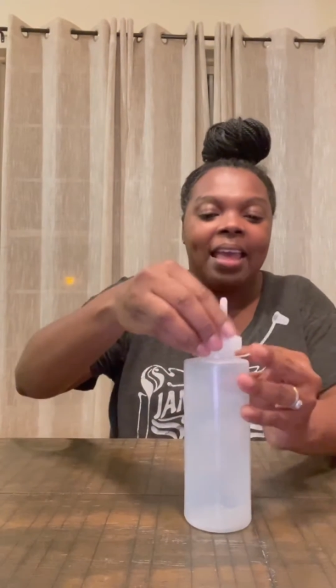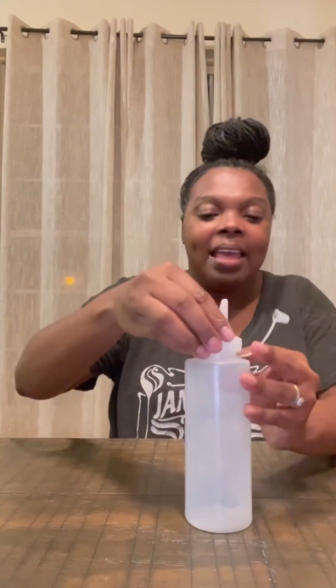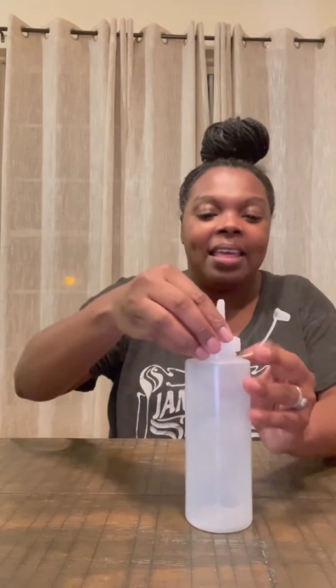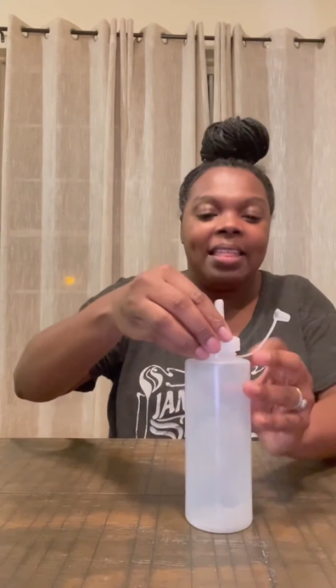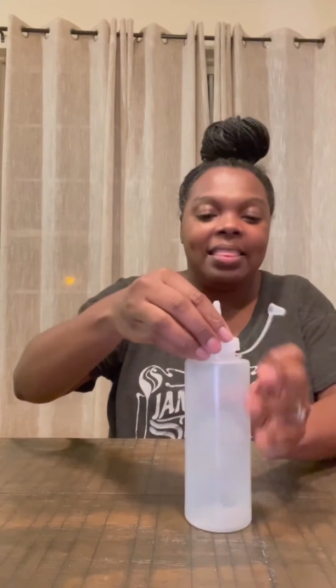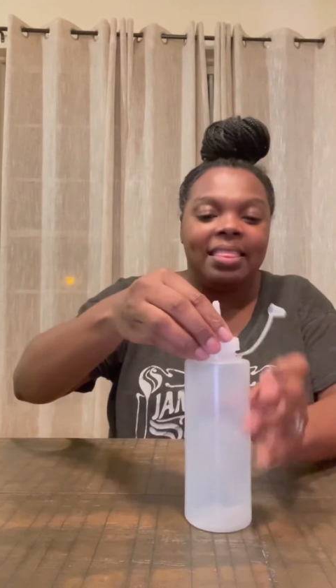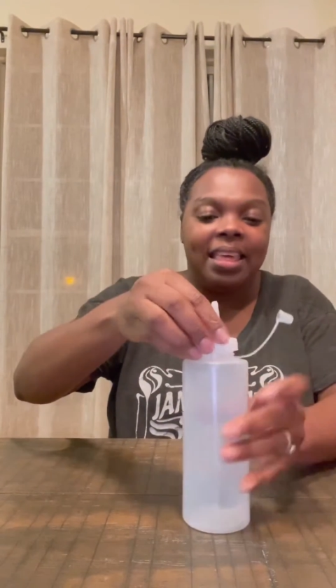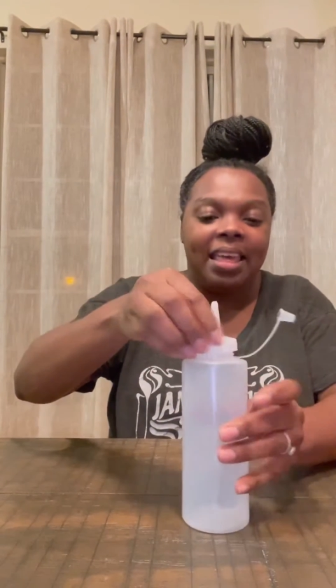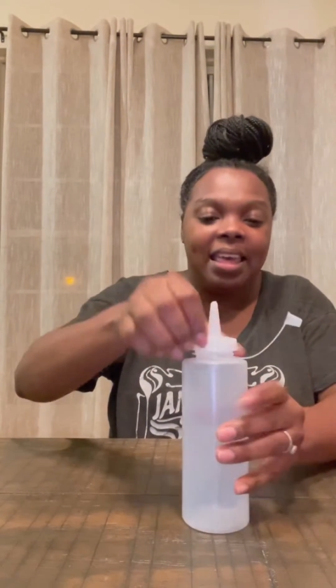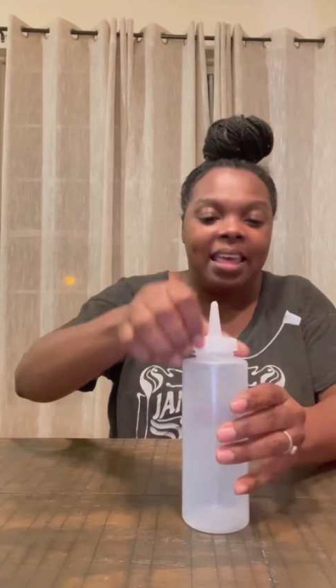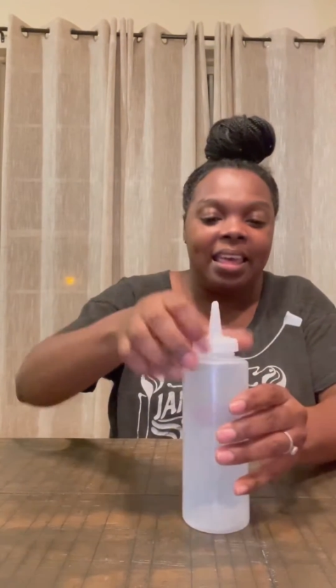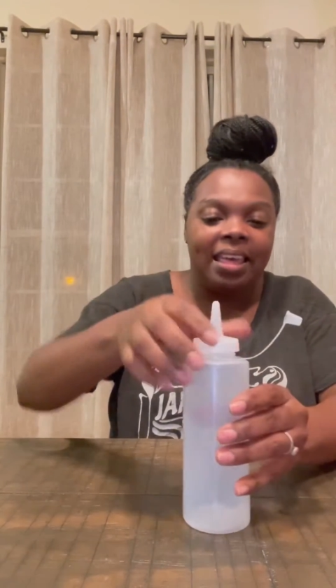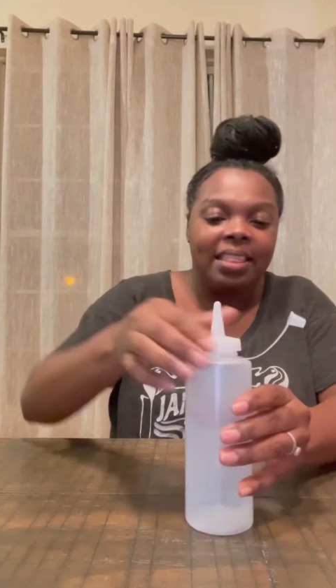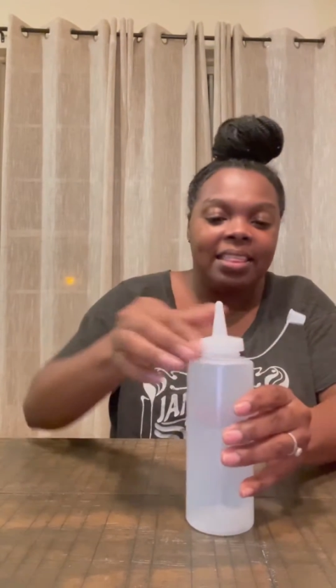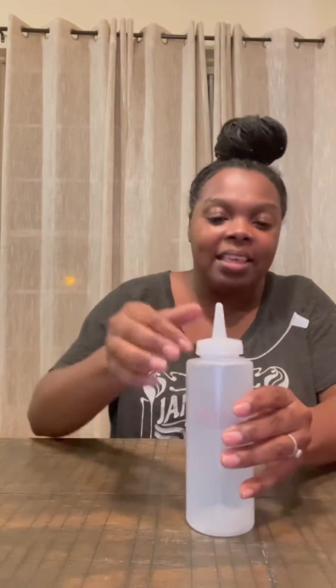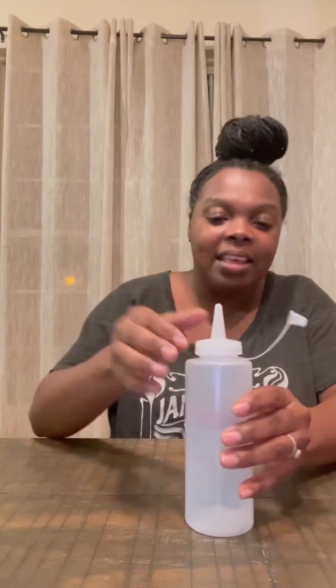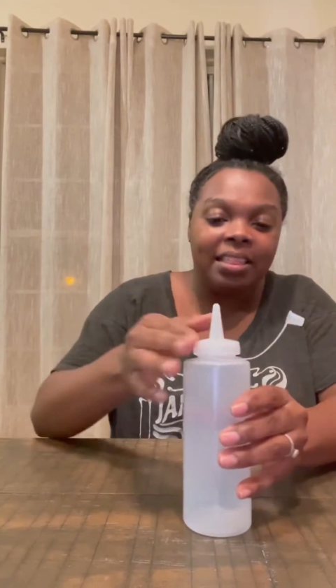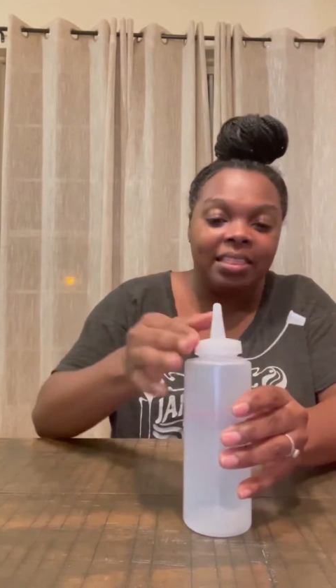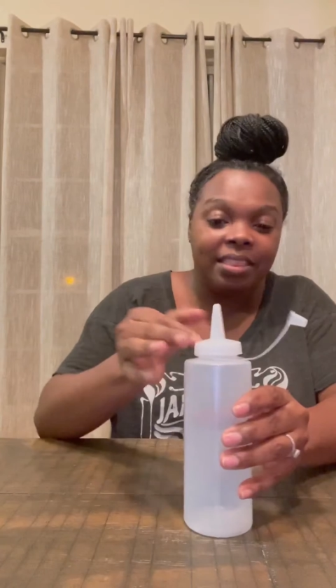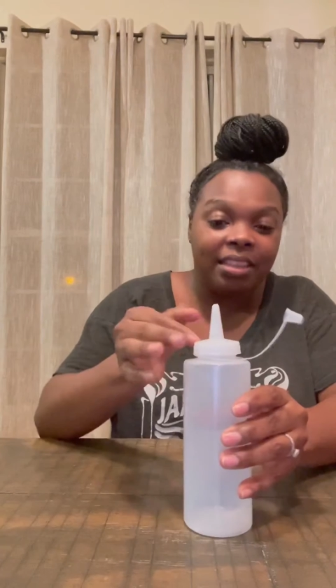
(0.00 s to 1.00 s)
and
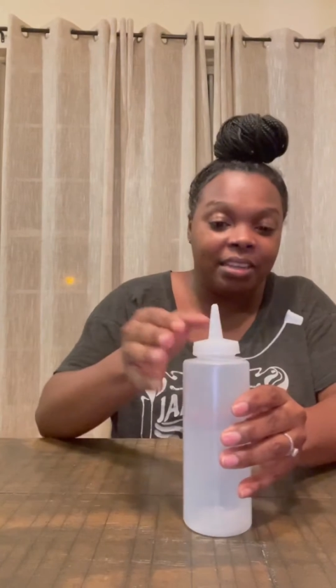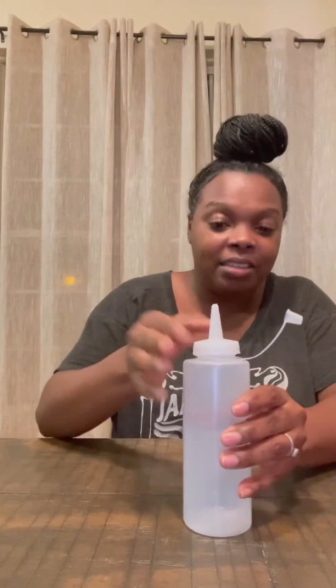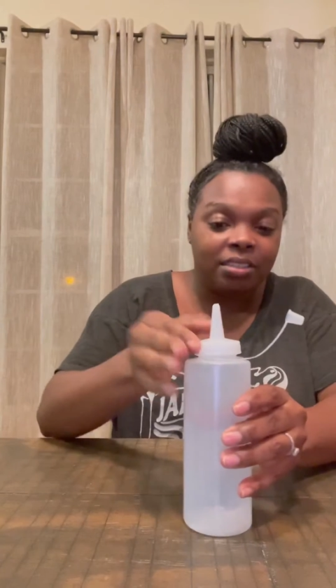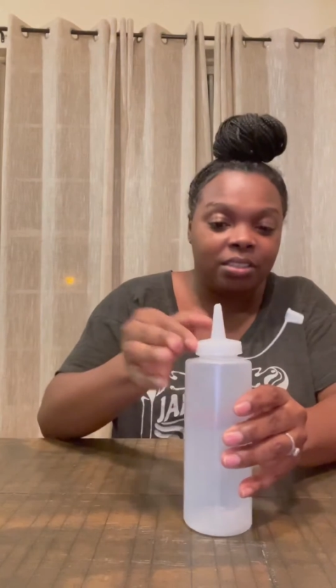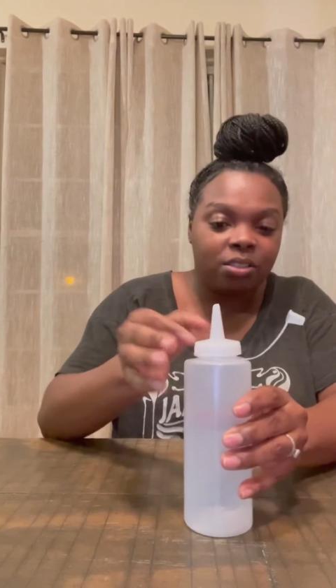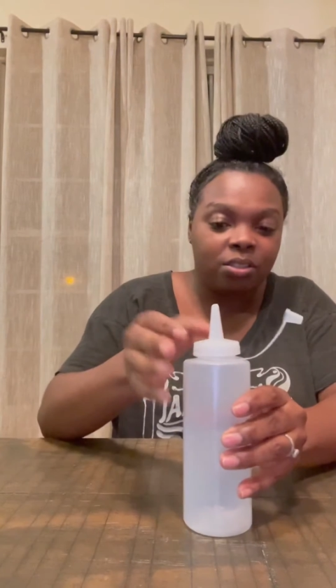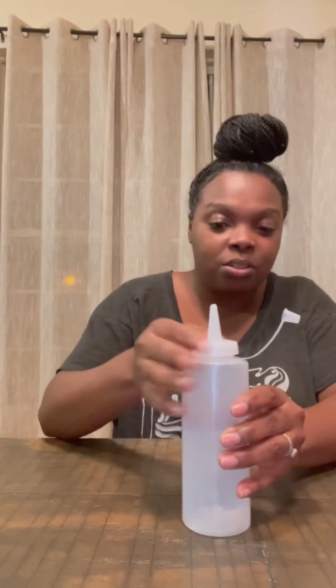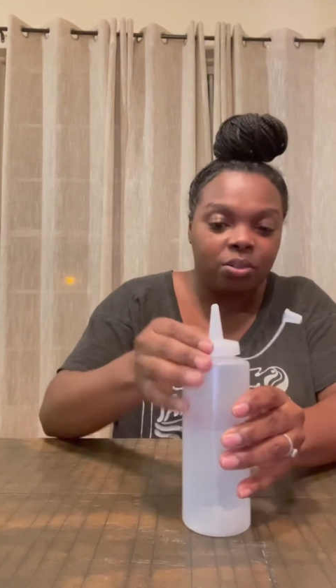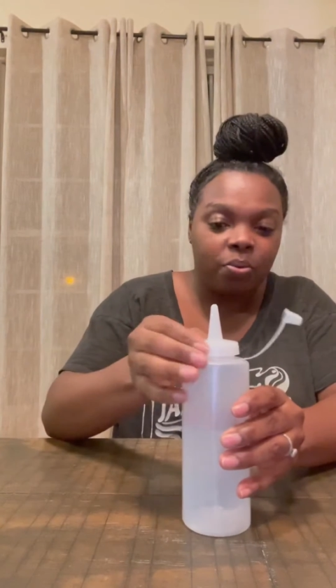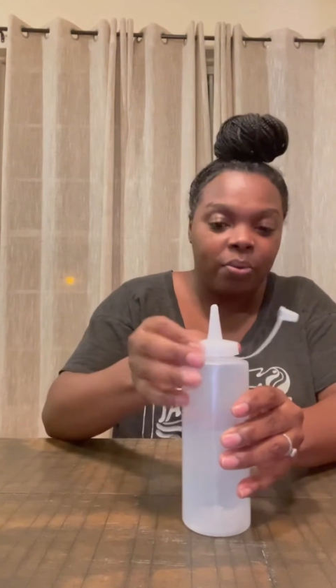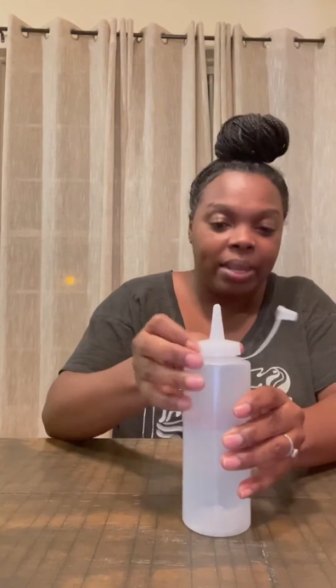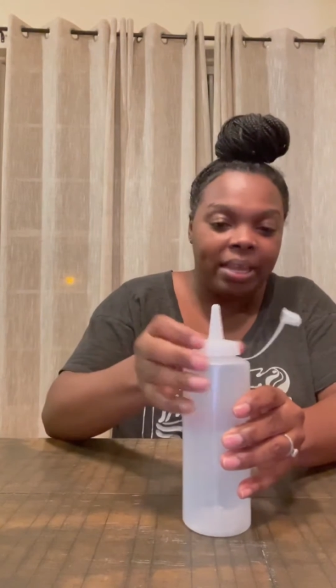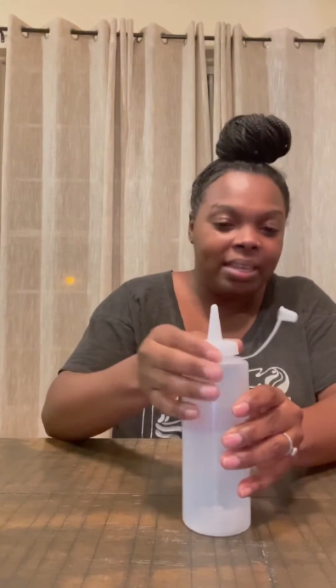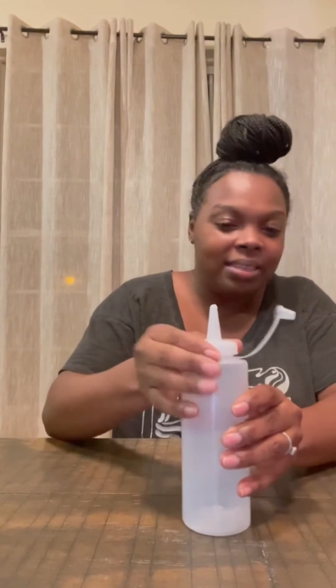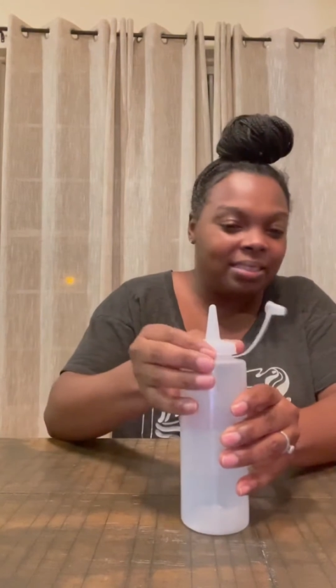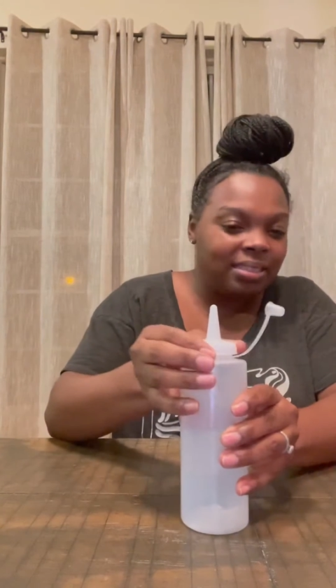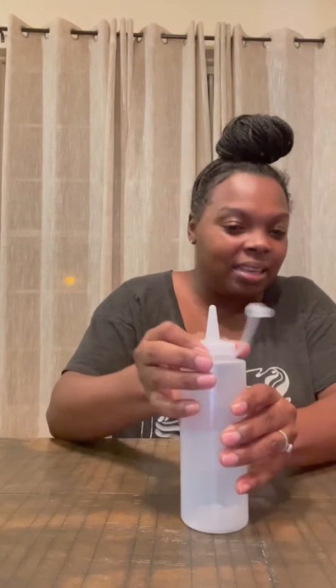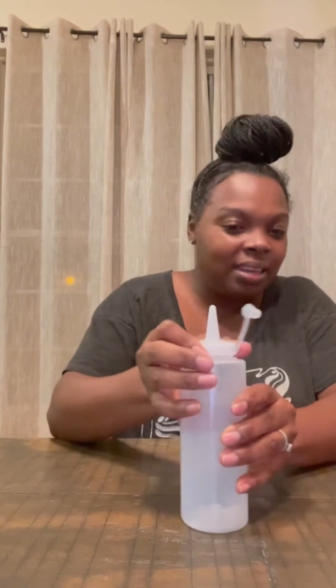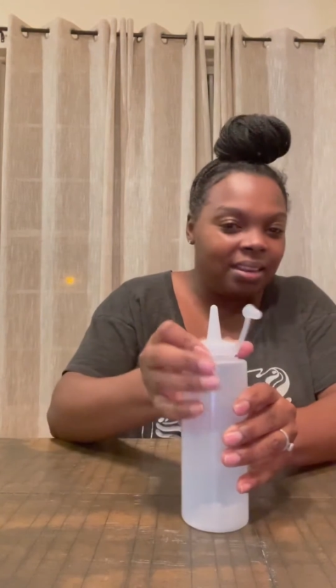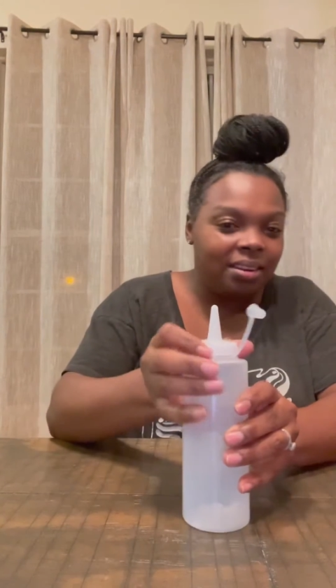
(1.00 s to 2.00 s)
then the
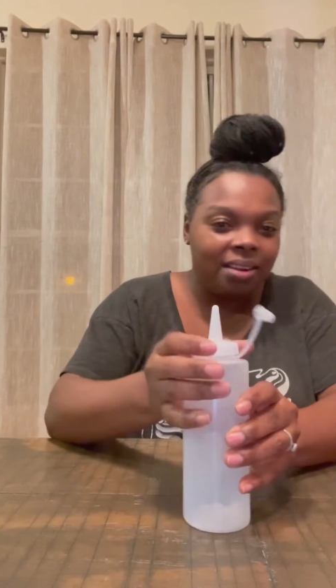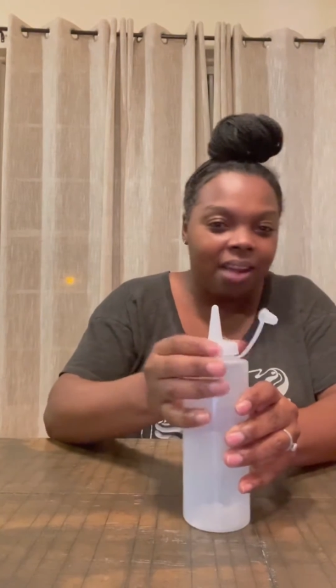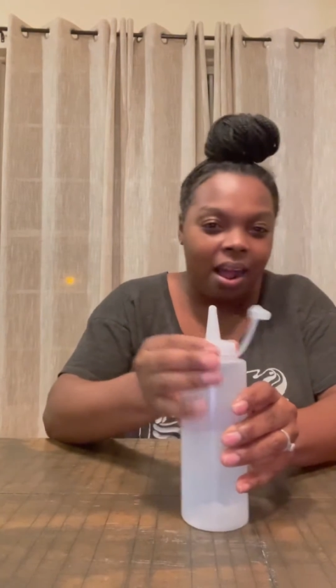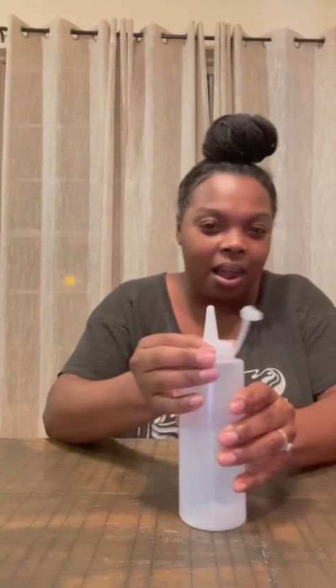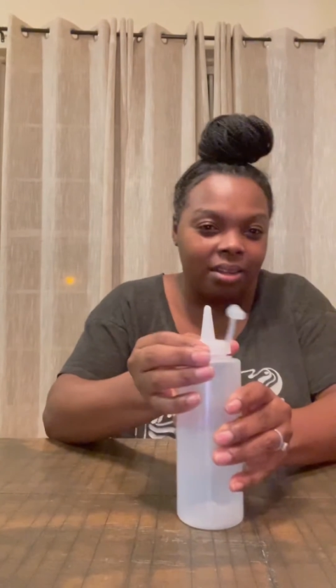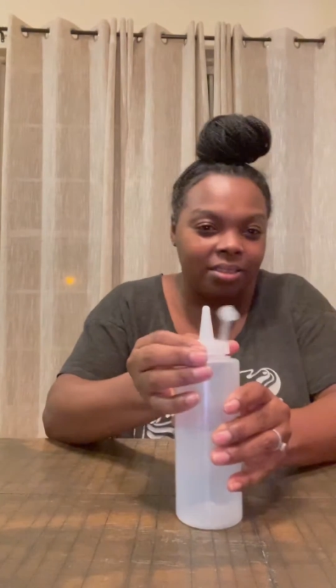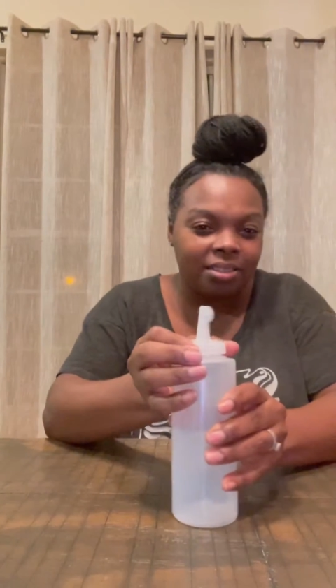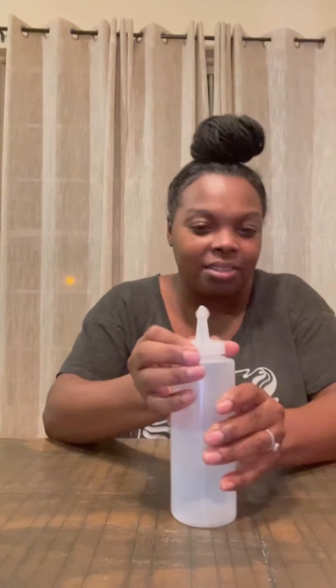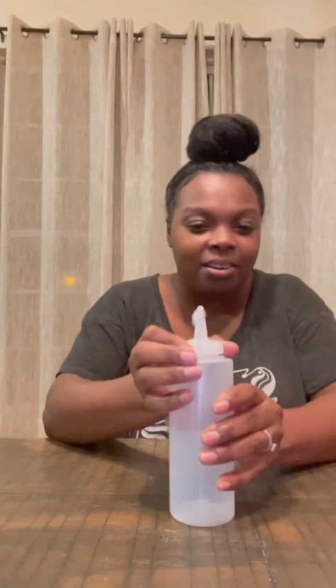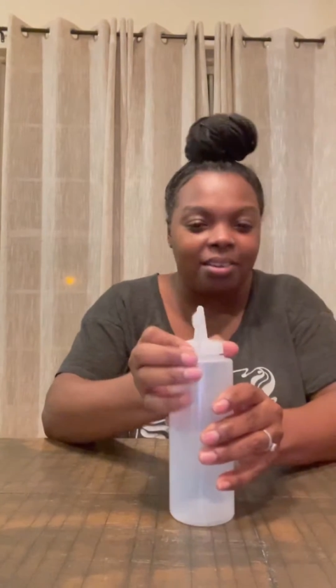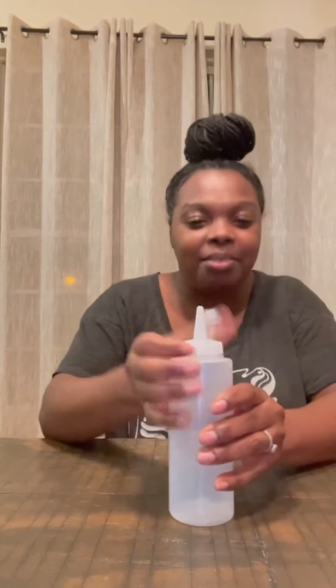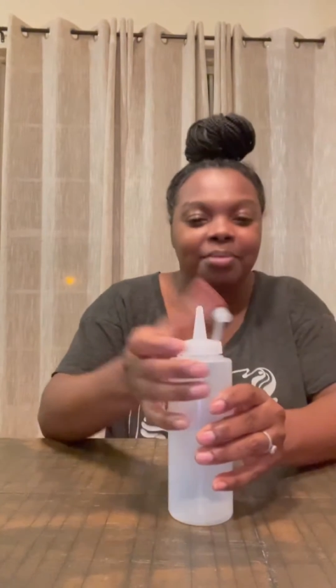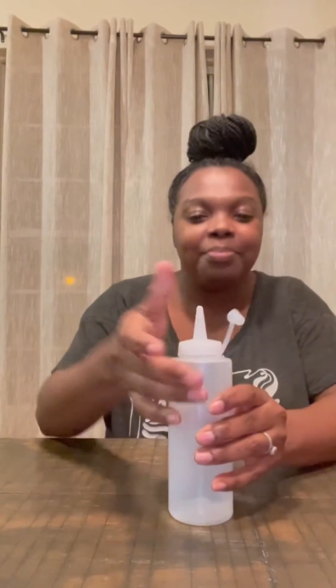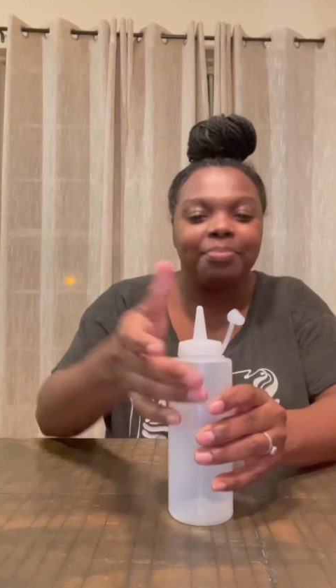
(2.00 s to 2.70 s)
squeezy nozzle.